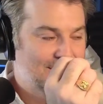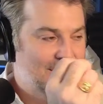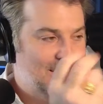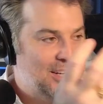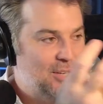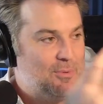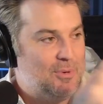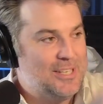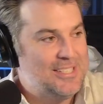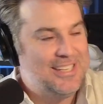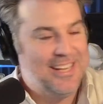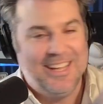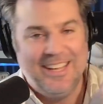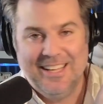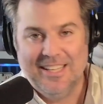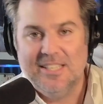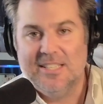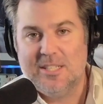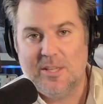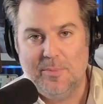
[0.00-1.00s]
I don't want to say
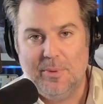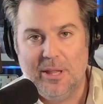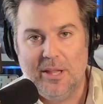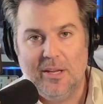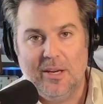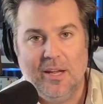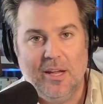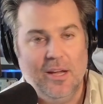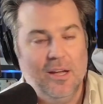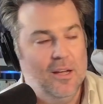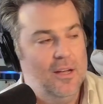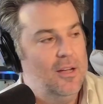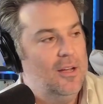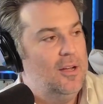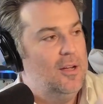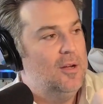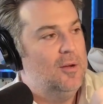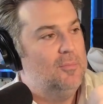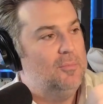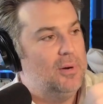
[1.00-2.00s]
instability,
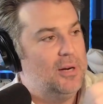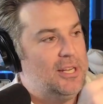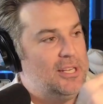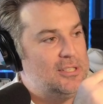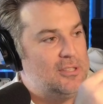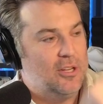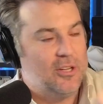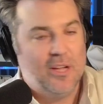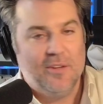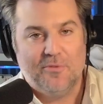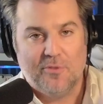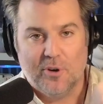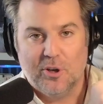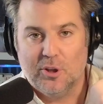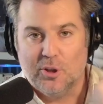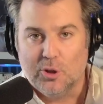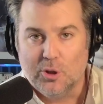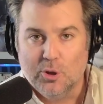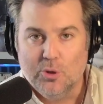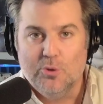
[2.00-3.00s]
but he's looking for a
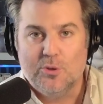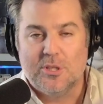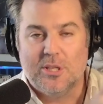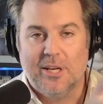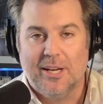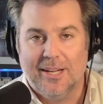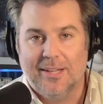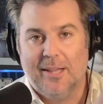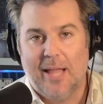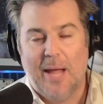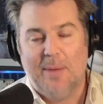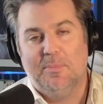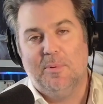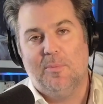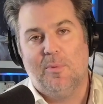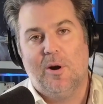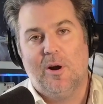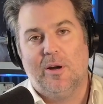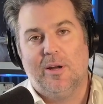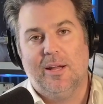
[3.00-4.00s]
loosening labor
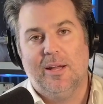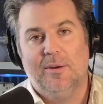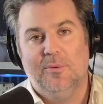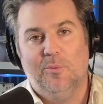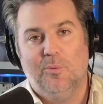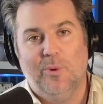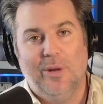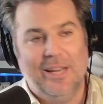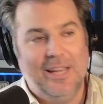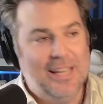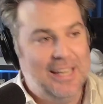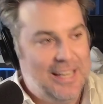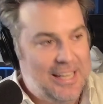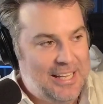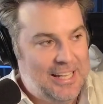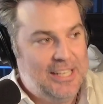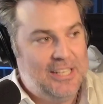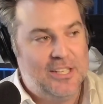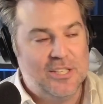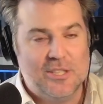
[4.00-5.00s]
market. We
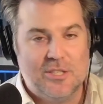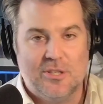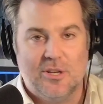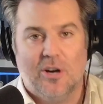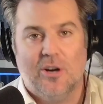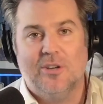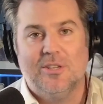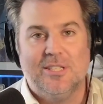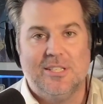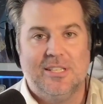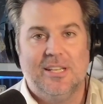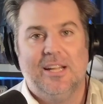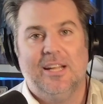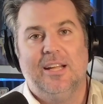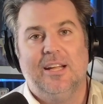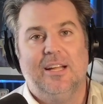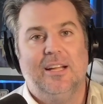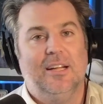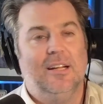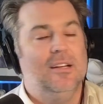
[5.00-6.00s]
need to start
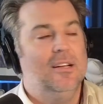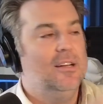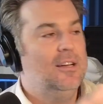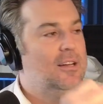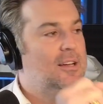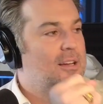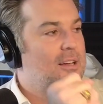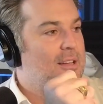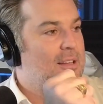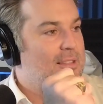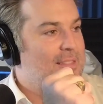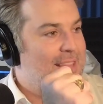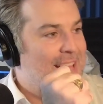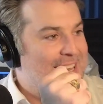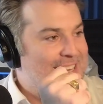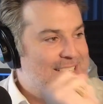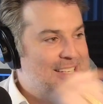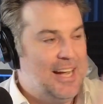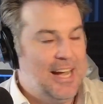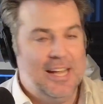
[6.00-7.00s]
seeing
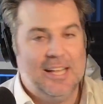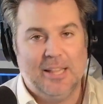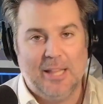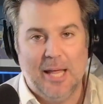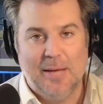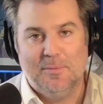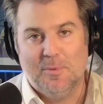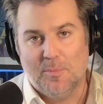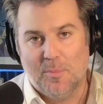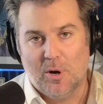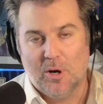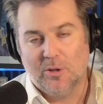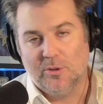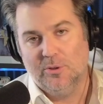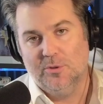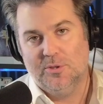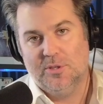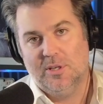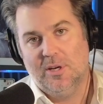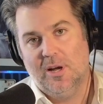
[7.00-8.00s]
that tight labor market
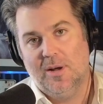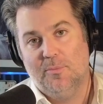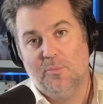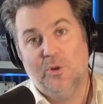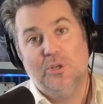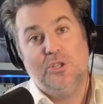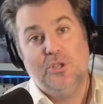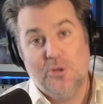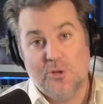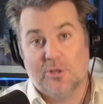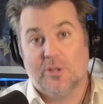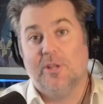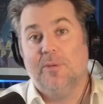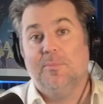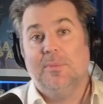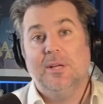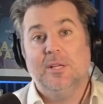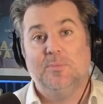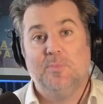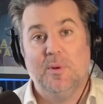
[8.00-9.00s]
loosen up, which usually
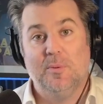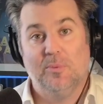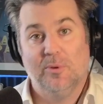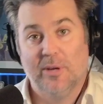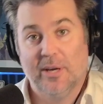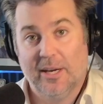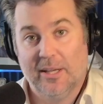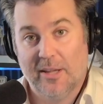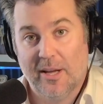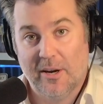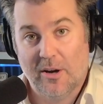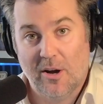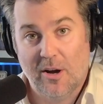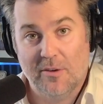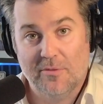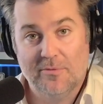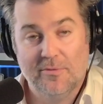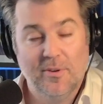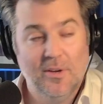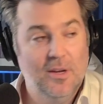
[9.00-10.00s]
means people are getting laid
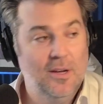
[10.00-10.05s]
off.